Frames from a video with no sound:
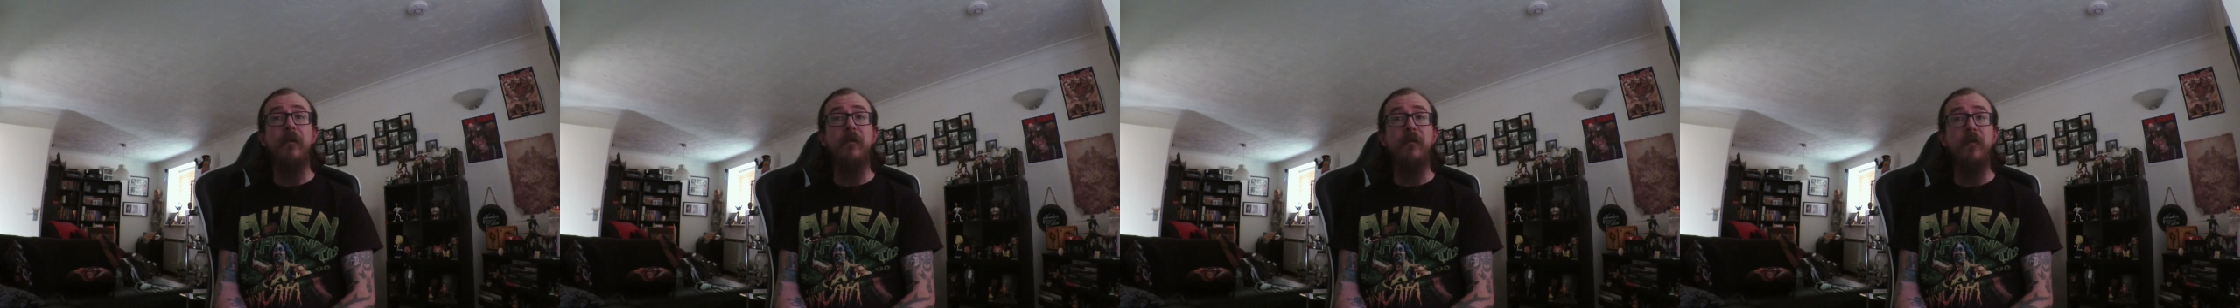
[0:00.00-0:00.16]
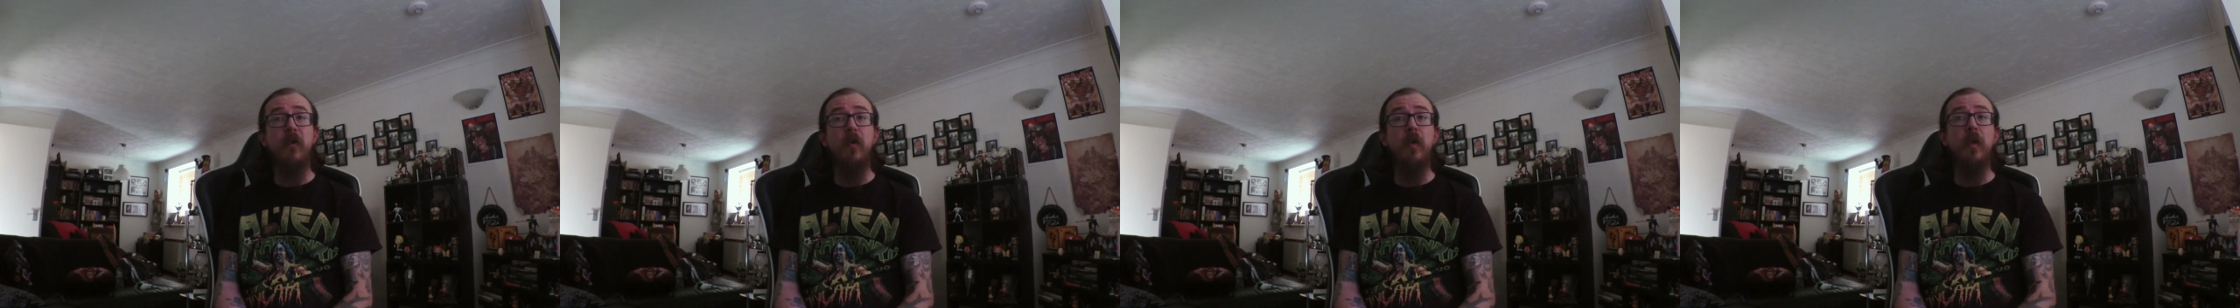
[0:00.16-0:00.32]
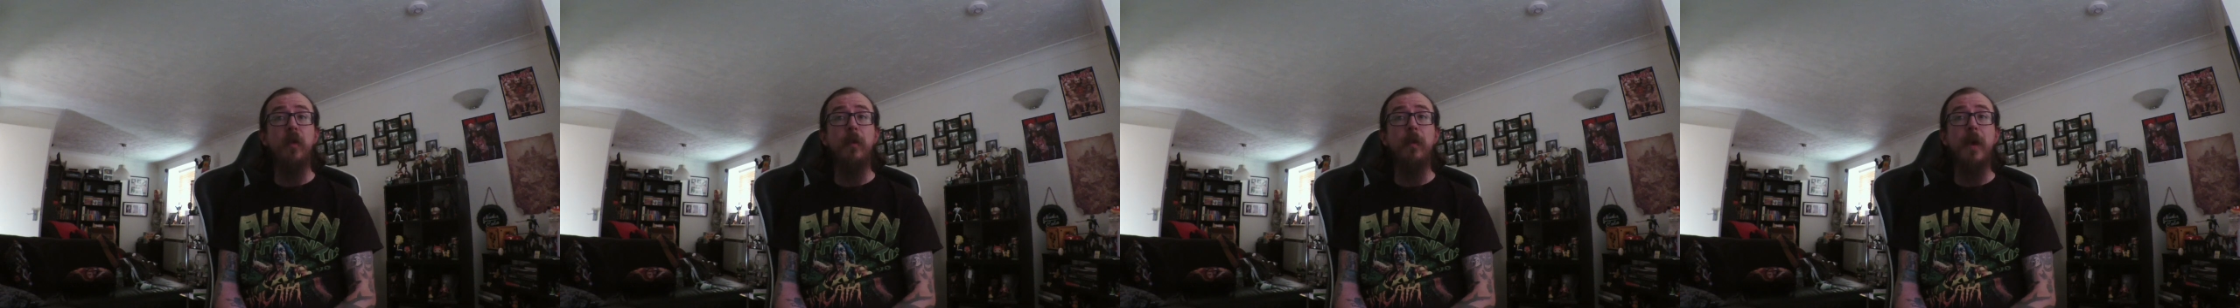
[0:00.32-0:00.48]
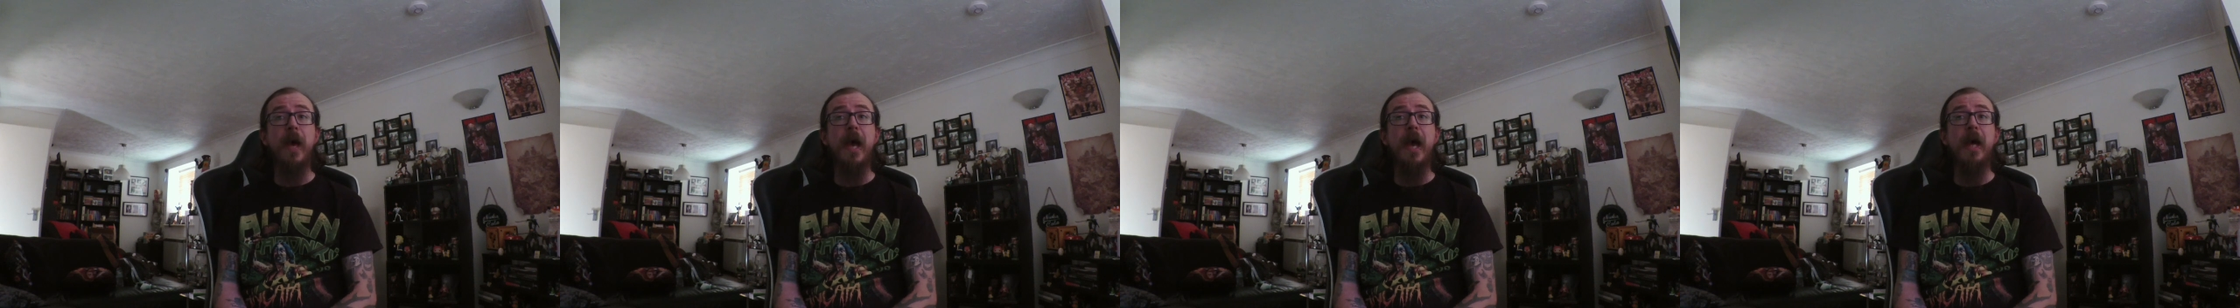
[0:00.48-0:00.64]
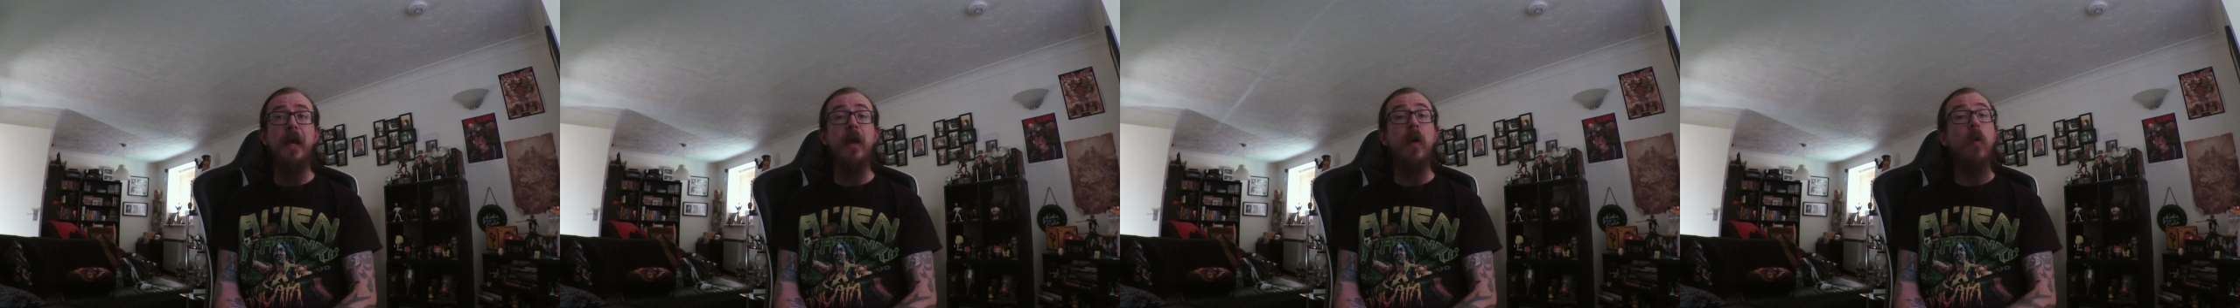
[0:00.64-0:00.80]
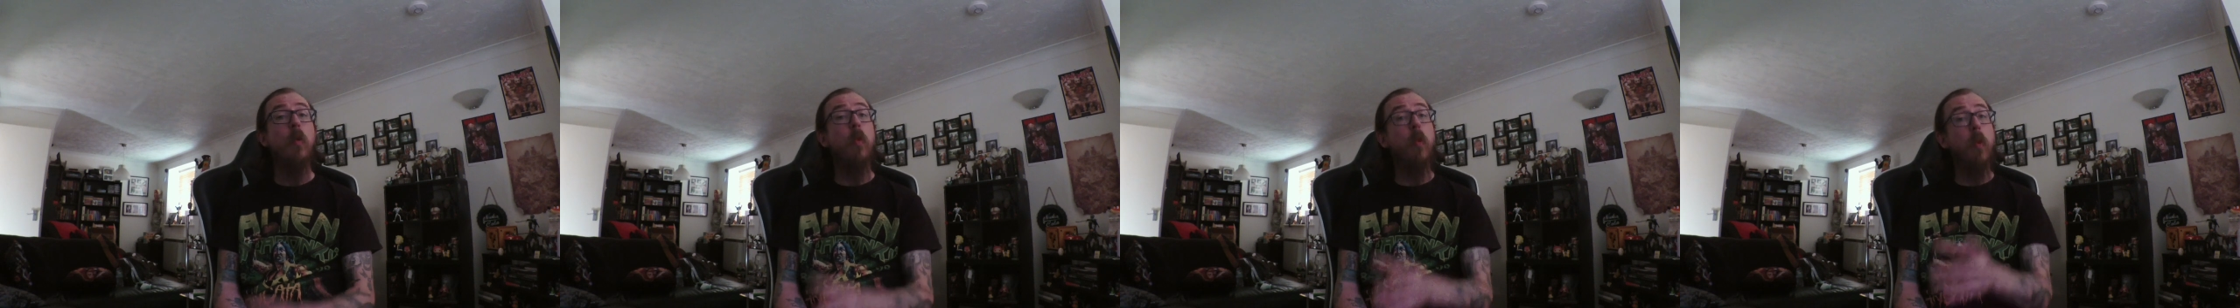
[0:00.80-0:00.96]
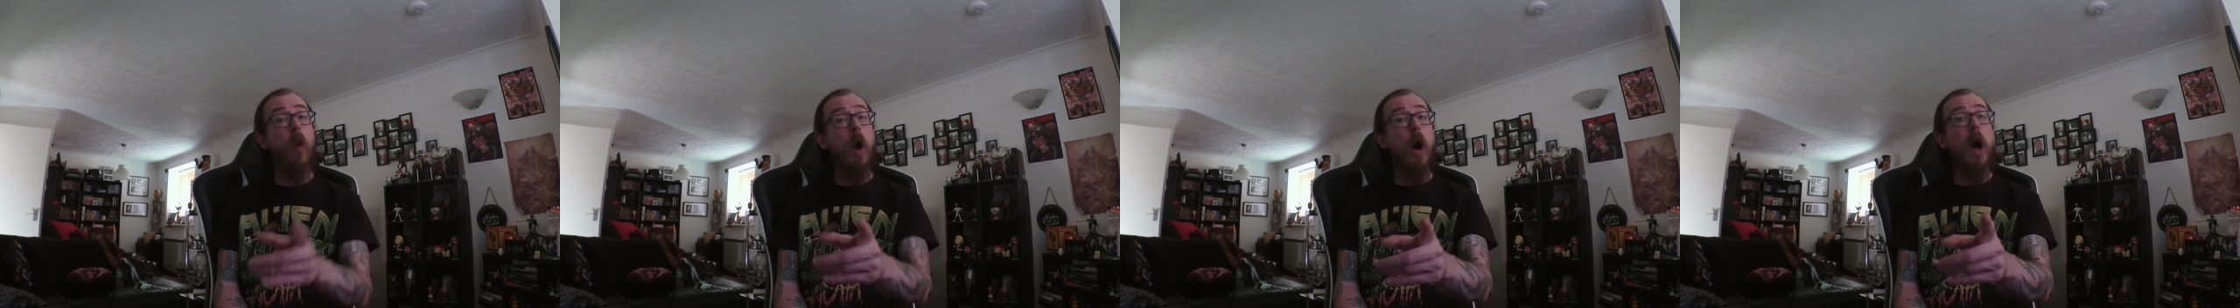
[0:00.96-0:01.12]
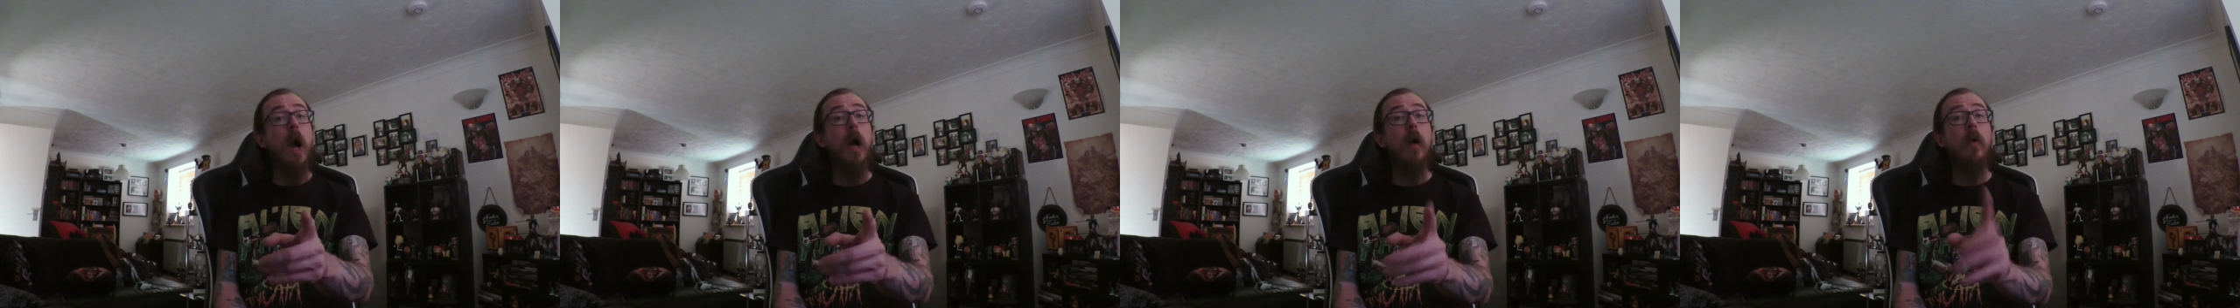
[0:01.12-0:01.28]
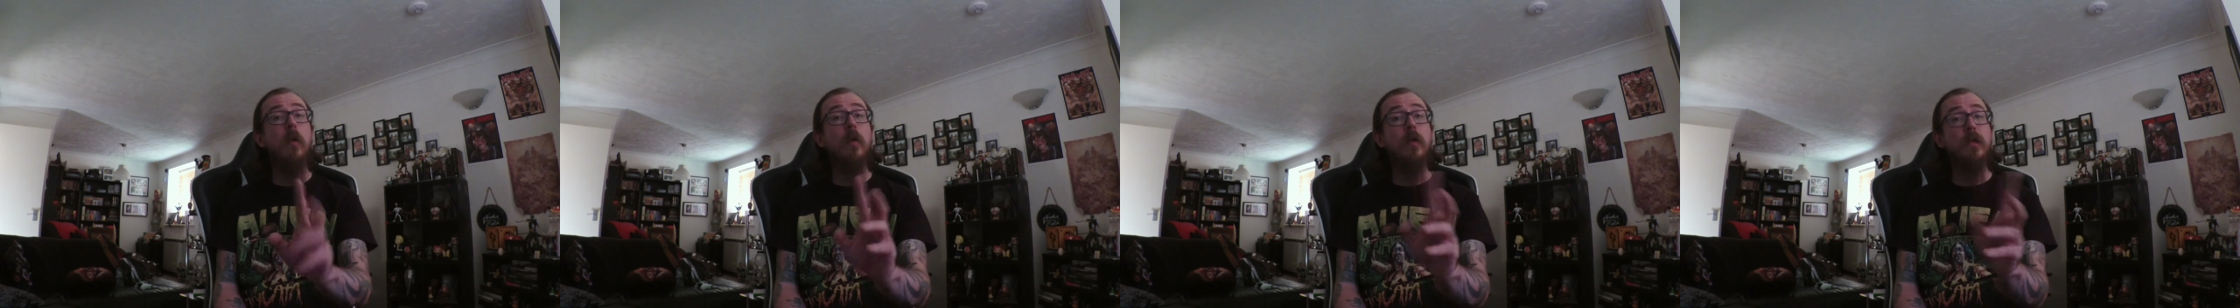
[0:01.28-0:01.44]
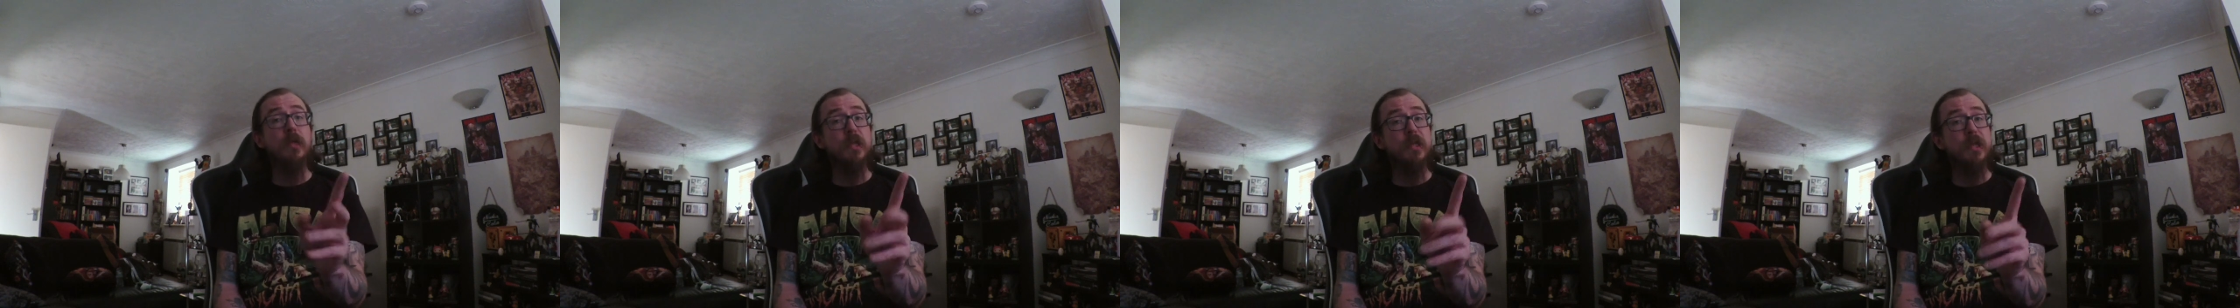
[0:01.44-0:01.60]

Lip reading: for the band while